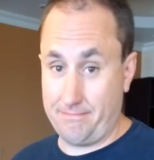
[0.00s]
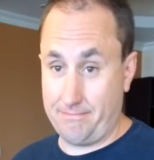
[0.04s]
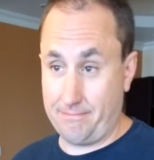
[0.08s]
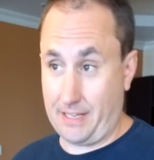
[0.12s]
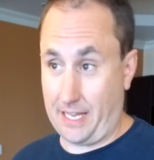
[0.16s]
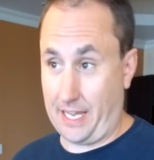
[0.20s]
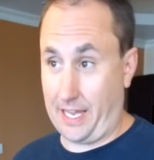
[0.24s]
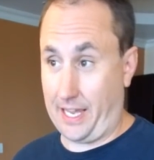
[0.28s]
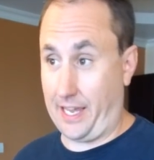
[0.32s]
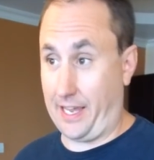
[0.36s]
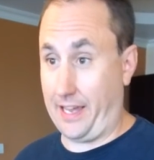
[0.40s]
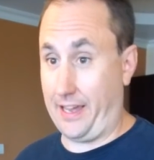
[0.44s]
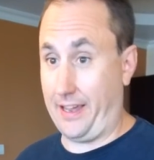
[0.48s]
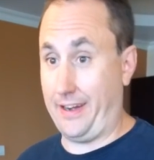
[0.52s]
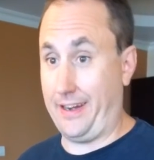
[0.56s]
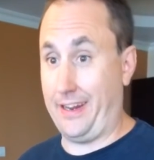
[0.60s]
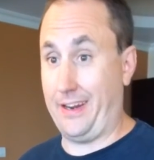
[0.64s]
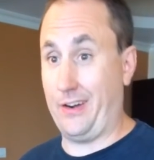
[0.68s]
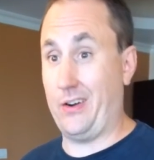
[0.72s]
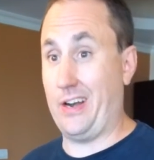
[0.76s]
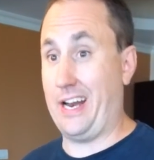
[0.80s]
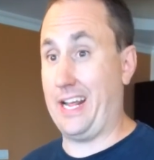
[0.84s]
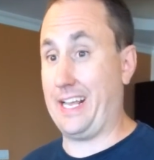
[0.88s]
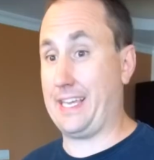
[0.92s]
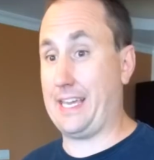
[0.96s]
and
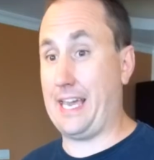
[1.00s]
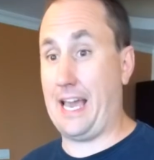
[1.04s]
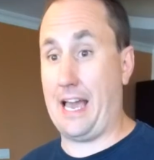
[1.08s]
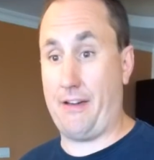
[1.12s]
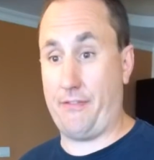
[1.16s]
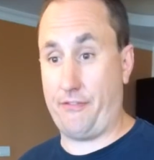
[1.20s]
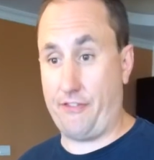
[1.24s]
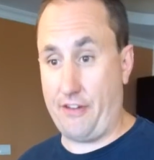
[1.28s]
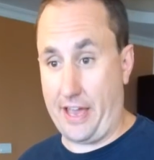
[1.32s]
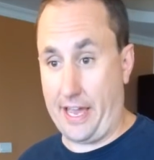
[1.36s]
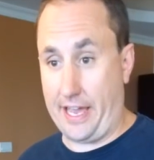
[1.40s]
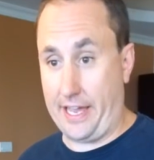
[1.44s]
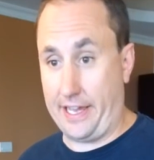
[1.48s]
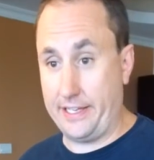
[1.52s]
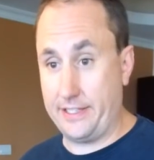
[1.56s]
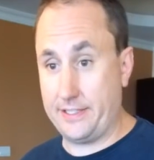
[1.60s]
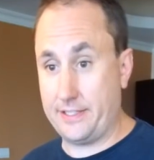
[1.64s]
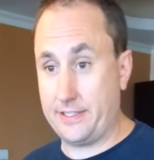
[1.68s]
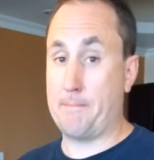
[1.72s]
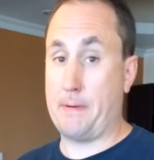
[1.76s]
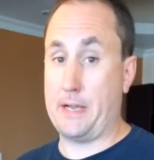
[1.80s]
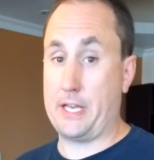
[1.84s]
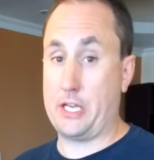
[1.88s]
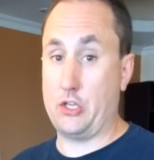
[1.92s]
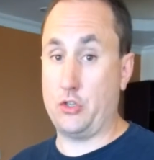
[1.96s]
internet
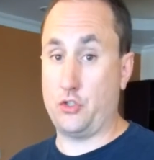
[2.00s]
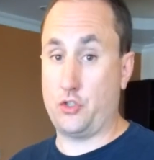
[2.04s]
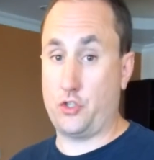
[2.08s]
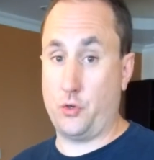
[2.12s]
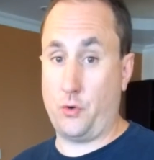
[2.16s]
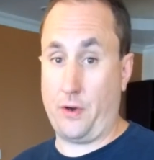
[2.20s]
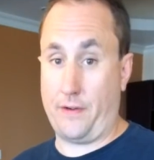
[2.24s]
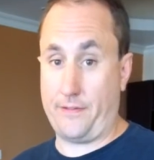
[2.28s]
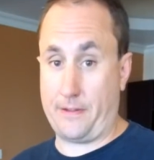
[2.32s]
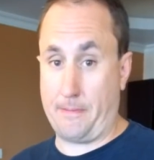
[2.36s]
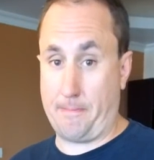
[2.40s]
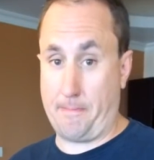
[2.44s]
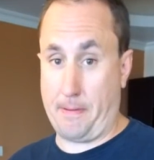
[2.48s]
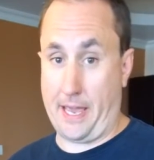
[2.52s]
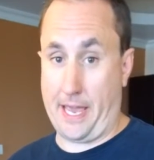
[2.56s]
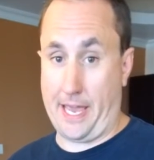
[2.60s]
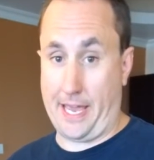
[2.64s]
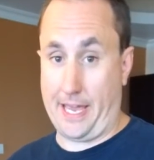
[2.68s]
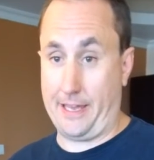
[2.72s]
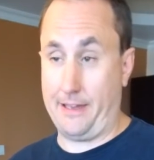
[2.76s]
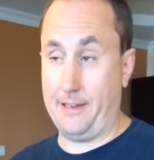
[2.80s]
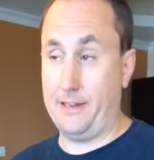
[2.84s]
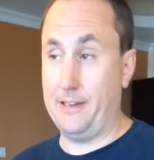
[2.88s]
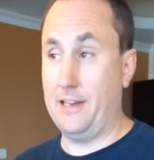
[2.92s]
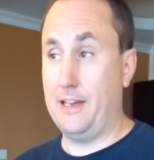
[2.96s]
cafes, but you do have to
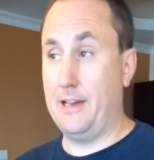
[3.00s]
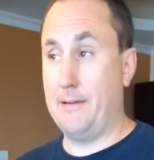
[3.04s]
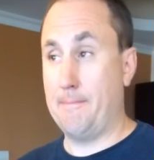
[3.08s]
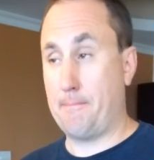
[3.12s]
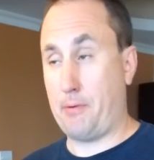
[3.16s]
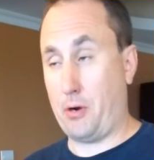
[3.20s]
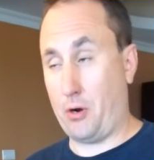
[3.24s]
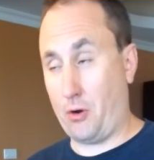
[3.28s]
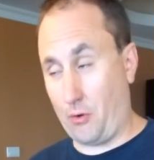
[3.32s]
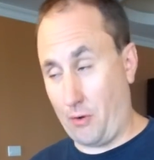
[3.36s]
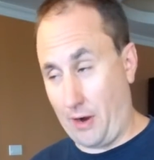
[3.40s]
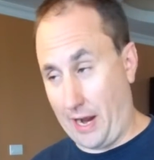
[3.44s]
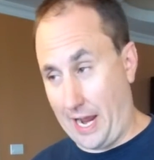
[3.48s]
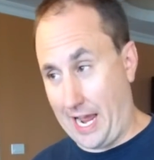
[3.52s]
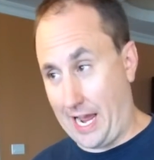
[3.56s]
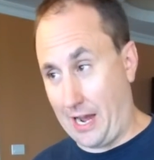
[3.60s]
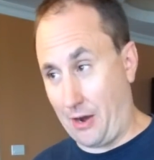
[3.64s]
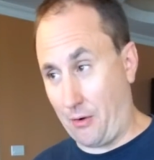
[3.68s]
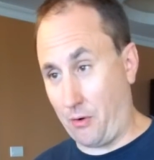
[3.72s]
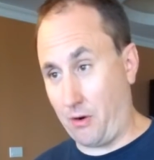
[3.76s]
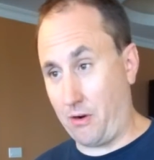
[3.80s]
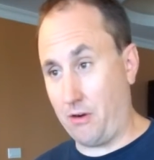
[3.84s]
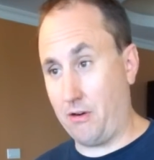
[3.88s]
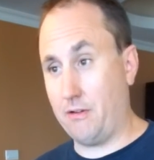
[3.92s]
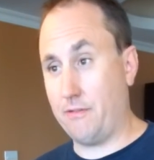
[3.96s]
pay per
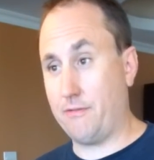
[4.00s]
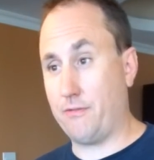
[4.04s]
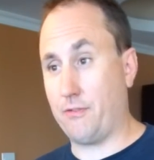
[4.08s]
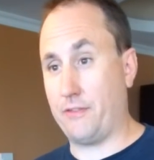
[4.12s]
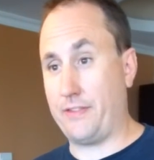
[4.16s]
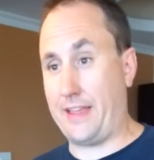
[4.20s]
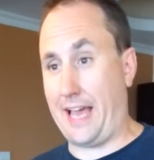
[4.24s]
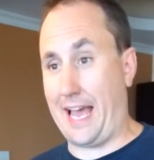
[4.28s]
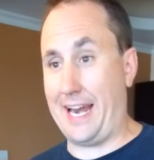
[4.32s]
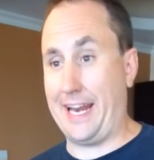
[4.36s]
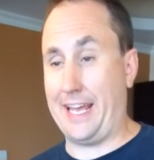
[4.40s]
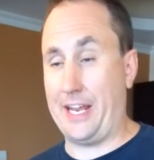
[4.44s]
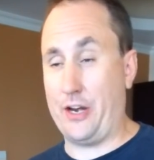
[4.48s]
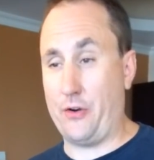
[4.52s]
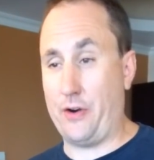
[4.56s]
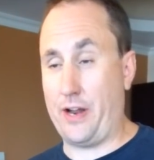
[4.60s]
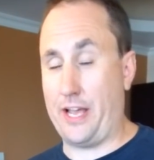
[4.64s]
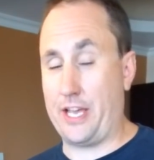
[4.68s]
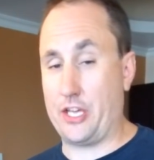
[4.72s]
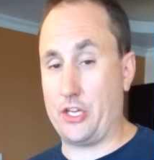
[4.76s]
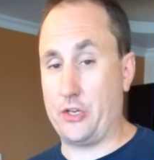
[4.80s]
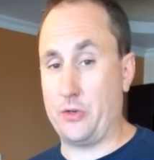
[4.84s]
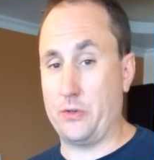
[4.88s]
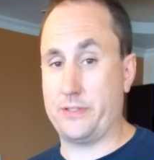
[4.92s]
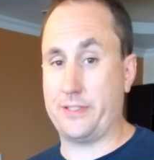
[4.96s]
hour for that
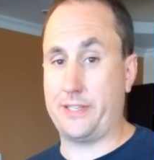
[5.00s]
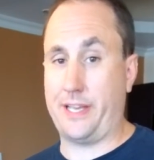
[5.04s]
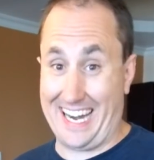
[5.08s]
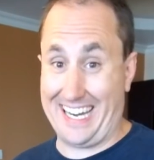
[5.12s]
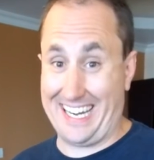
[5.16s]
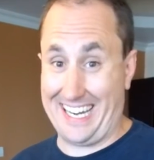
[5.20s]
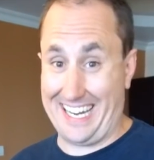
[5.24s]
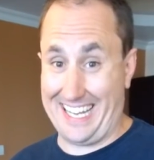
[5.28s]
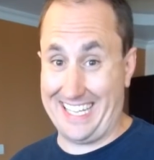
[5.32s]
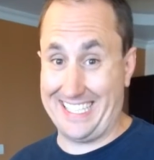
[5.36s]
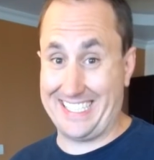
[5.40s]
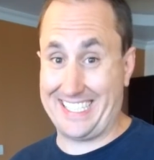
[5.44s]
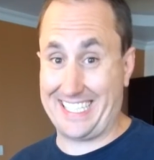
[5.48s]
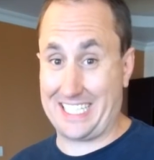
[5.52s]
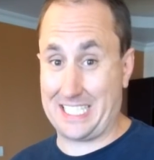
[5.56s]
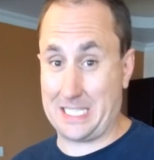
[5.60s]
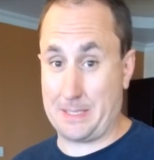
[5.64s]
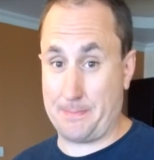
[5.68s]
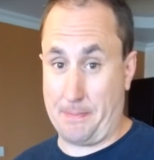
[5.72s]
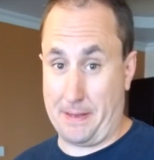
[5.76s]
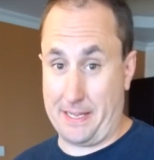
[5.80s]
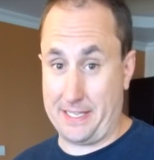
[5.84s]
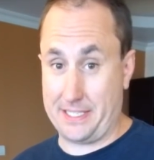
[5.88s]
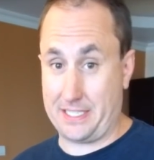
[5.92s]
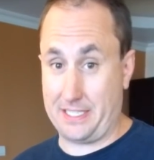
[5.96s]
internet use, and it is
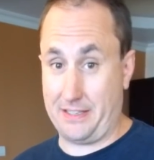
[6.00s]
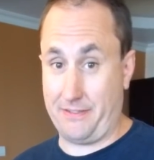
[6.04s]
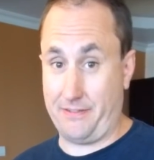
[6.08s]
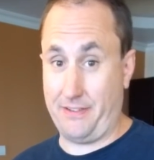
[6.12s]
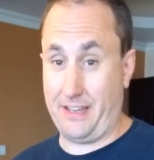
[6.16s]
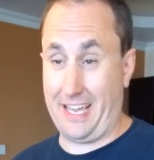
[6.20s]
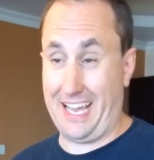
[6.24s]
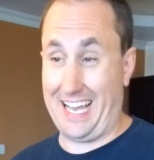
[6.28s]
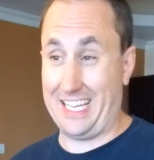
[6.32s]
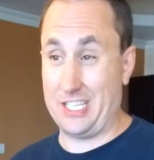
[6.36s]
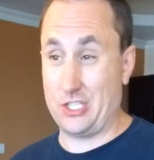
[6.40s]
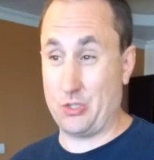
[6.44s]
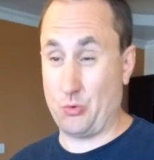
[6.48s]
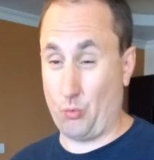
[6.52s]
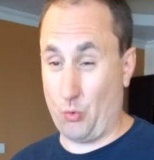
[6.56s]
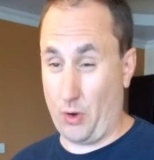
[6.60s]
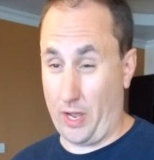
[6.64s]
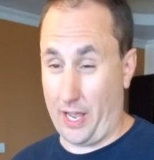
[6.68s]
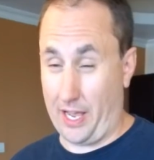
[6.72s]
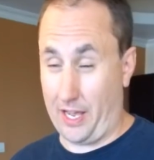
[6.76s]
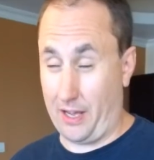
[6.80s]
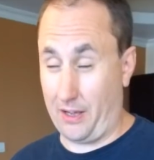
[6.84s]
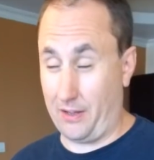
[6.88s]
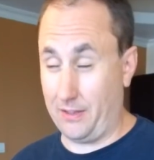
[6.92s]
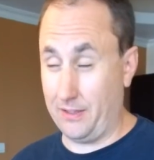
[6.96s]
expensive as
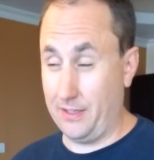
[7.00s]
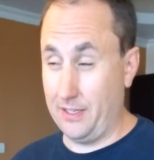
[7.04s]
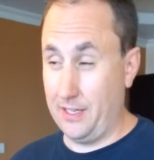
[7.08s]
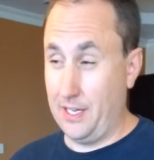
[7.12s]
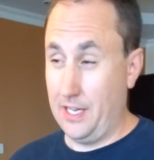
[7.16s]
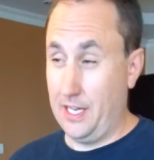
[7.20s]
well.